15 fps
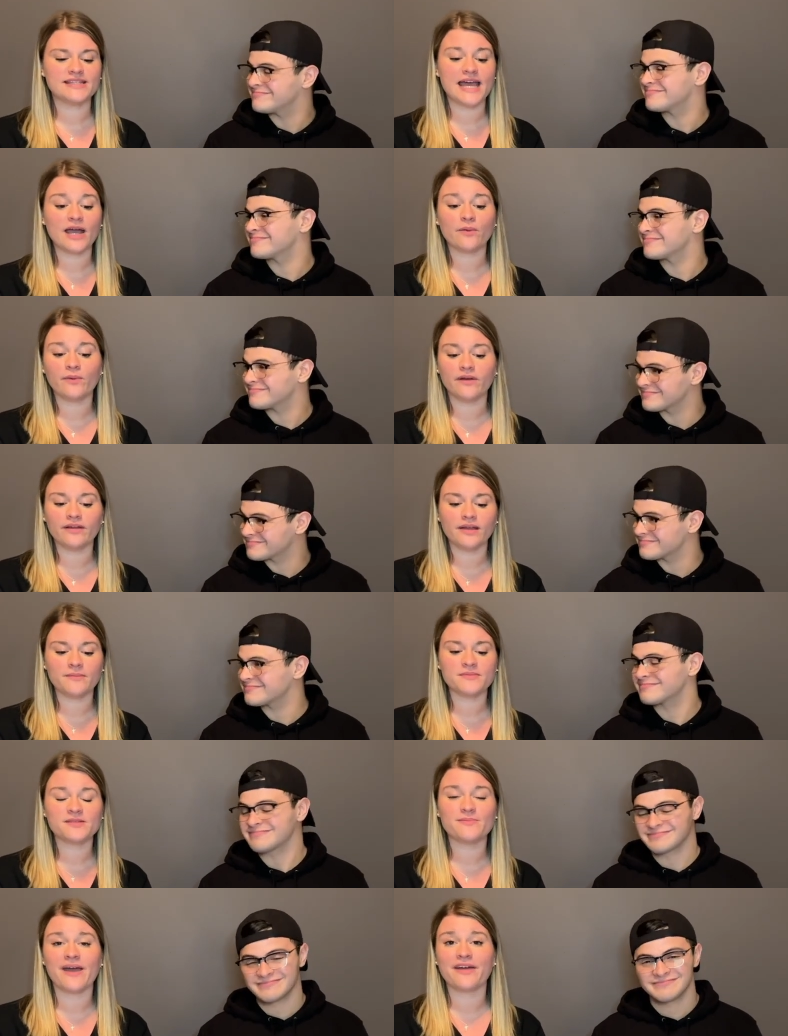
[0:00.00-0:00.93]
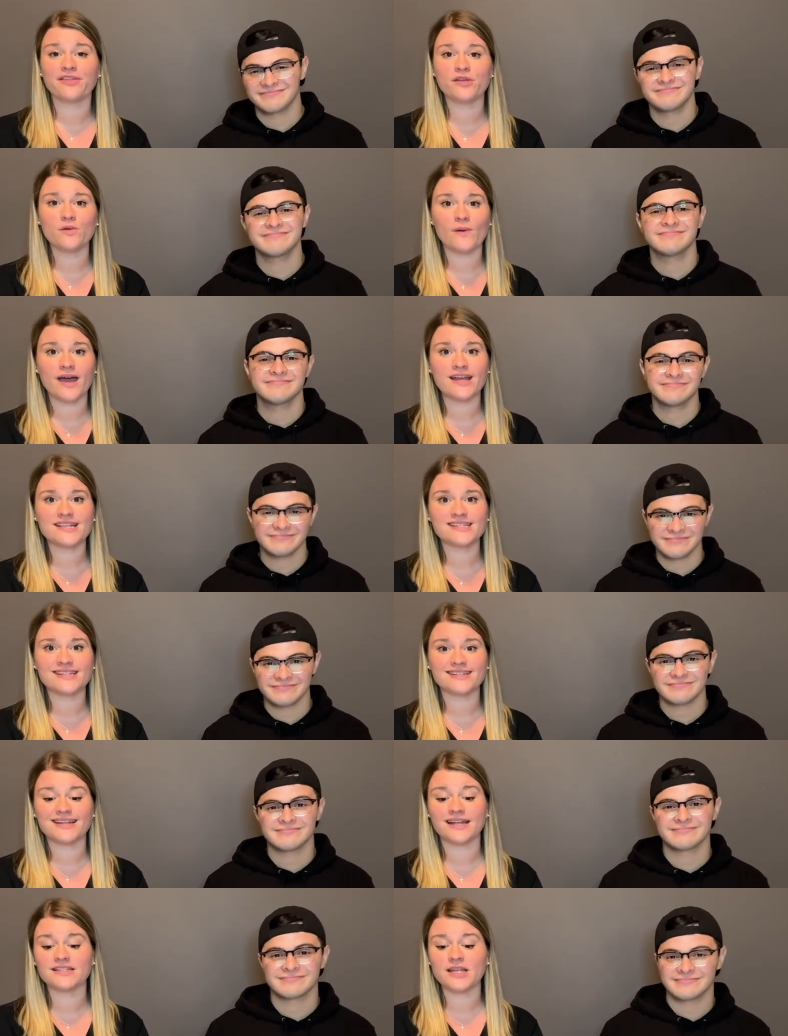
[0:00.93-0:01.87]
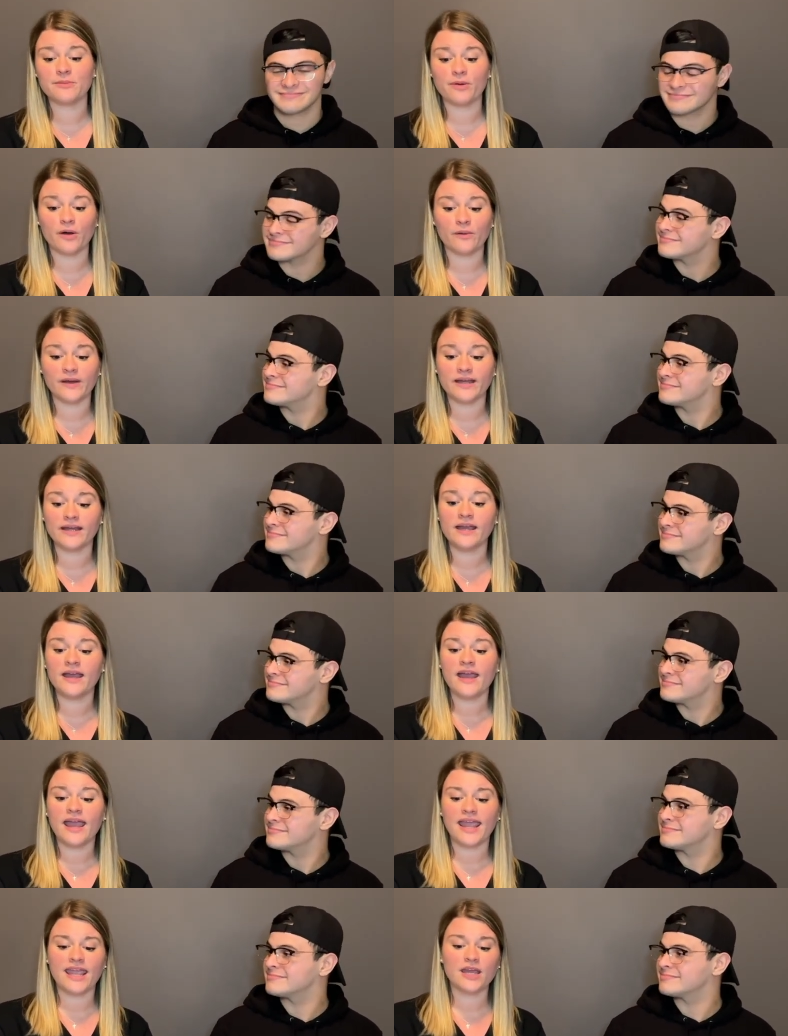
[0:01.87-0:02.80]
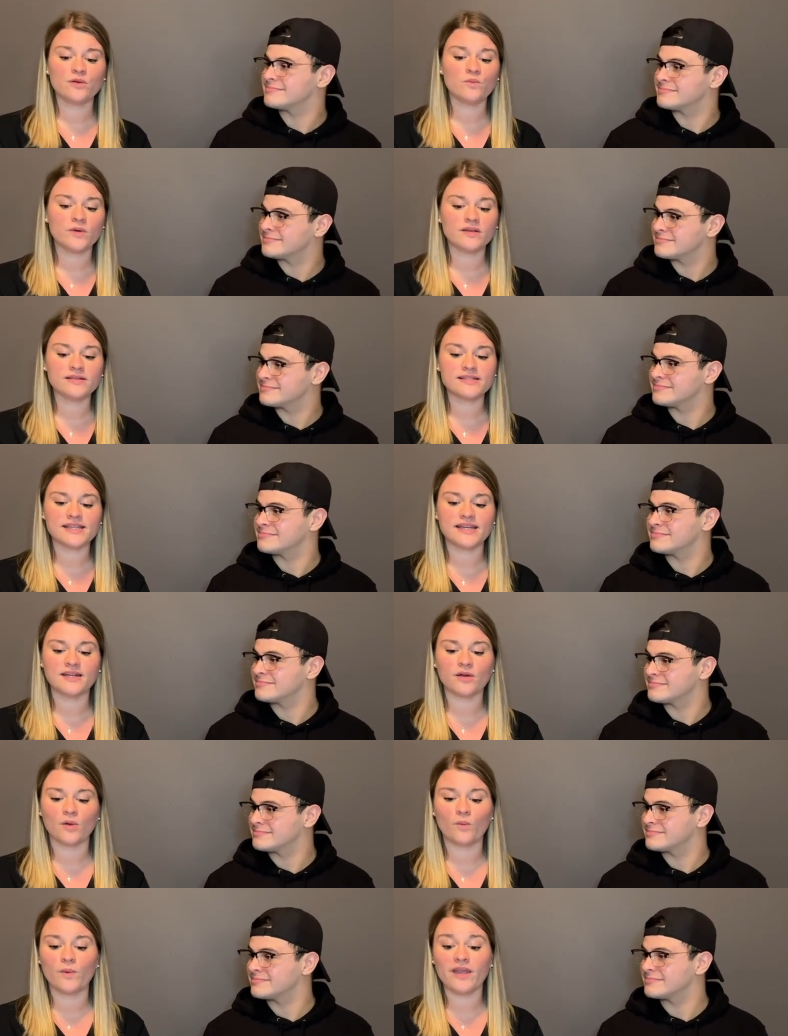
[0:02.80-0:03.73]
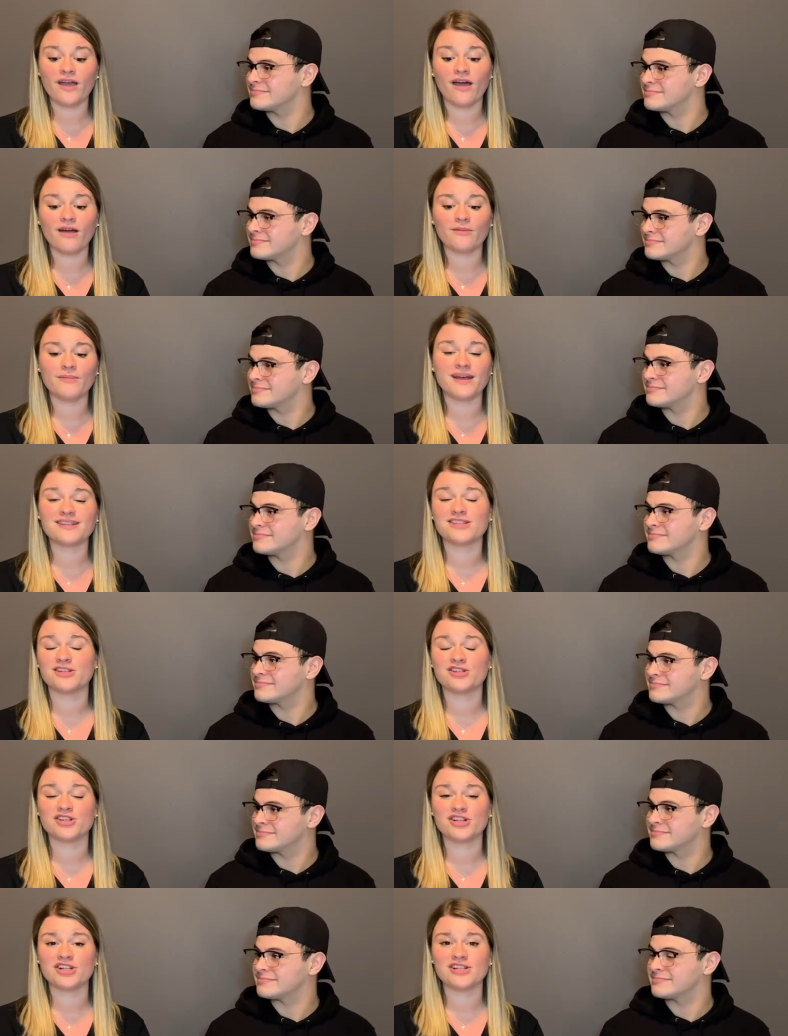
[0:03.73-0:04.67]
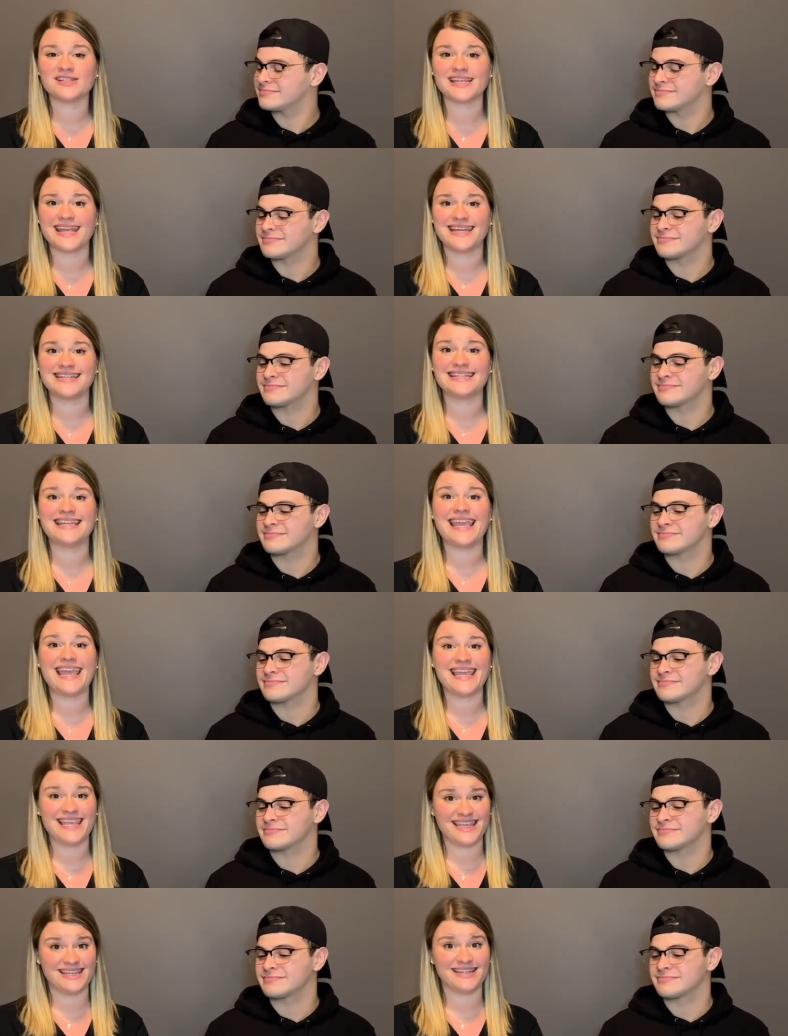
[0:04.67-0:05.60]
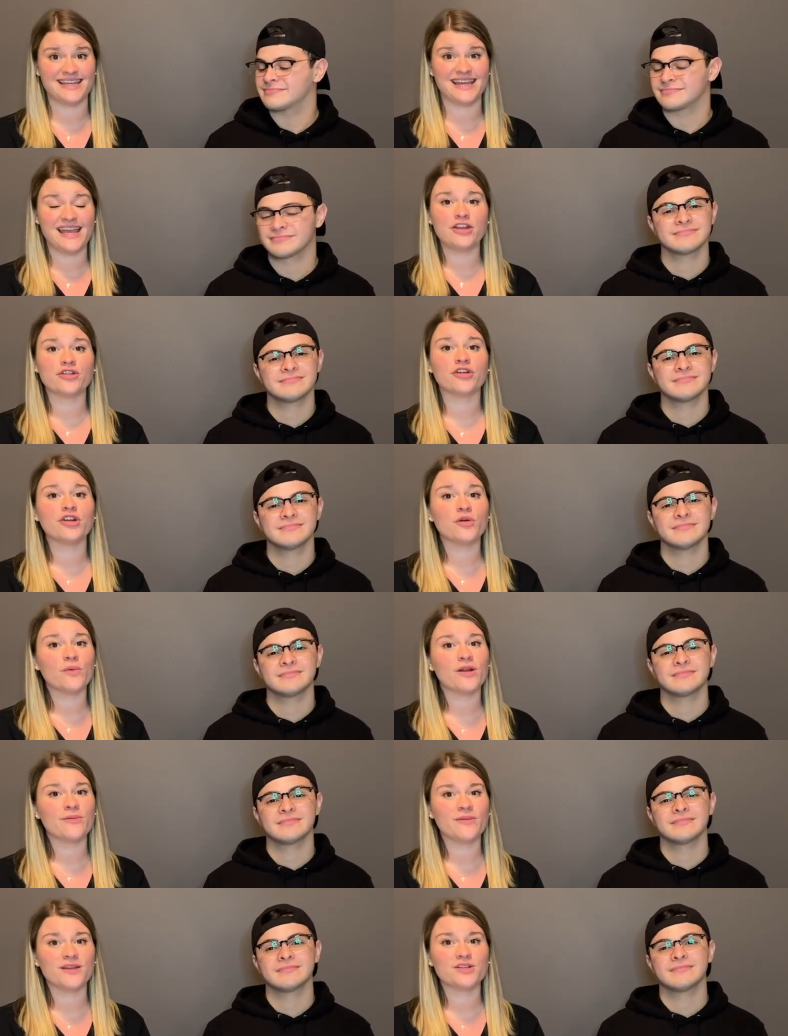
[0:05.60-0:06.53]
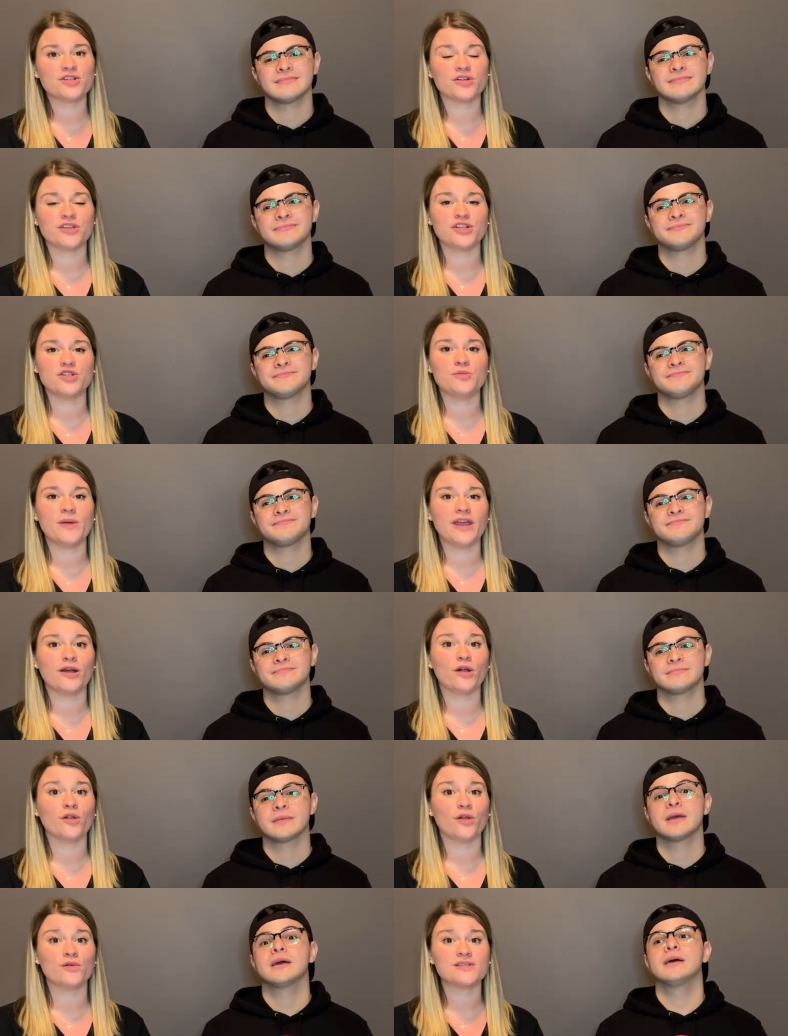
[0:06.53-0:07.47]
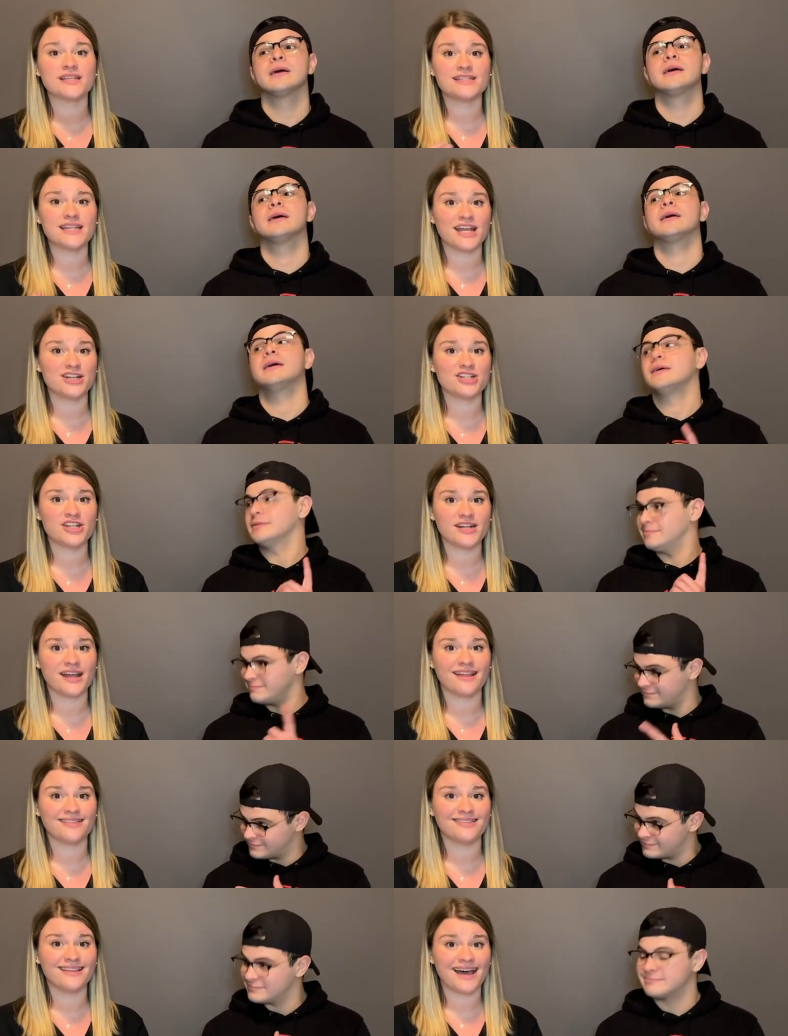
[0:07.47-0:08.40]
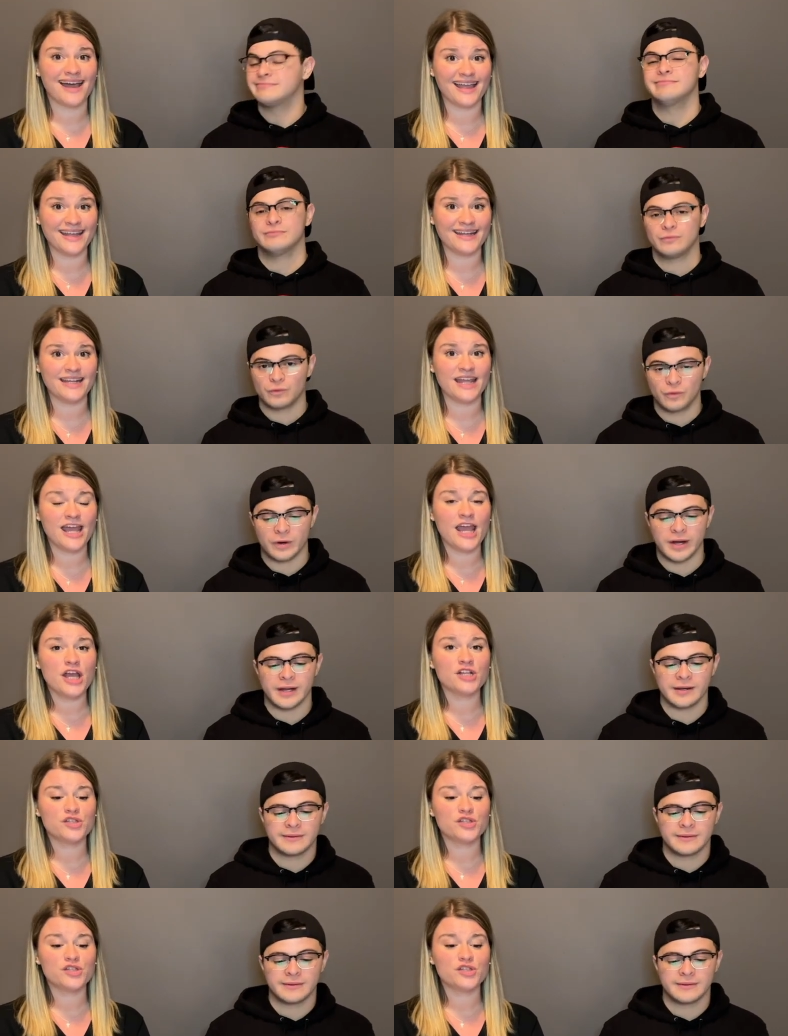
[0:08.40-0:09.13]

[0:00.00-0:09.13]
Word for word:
Speaker 1: Zach Williams, Matthew West, Dante Bowe, Anne Wilson, We Are Messengers, and you're gonna wanna make sure that you pay close attention online right.